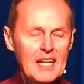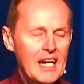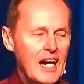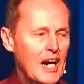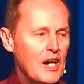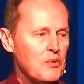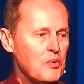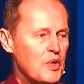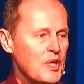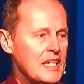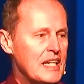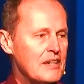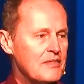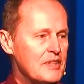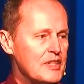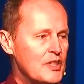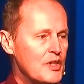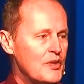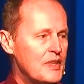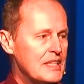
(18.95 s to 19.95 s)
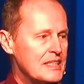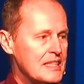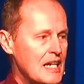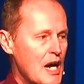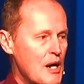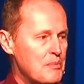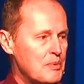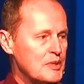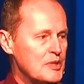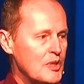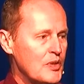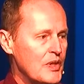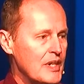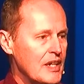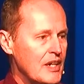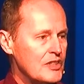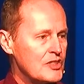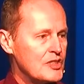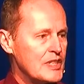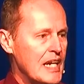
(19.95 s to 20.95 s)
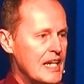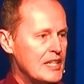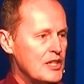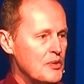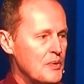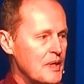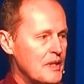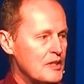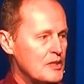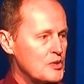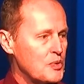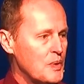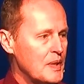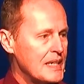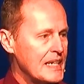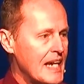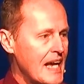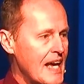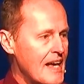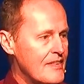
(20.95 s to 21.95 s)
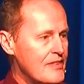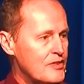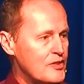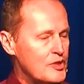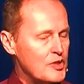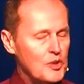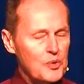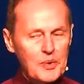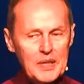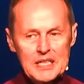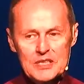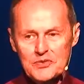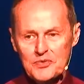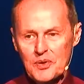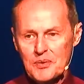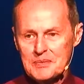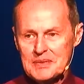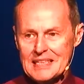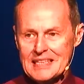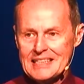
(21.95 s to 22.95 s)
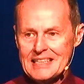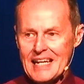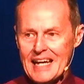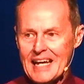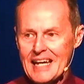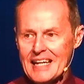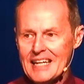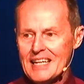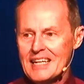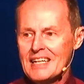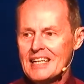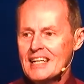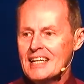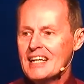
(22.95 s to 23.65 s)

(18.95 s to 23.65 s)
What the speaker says: we're giving you this opportunity on January the 28th, 2 weeks from today.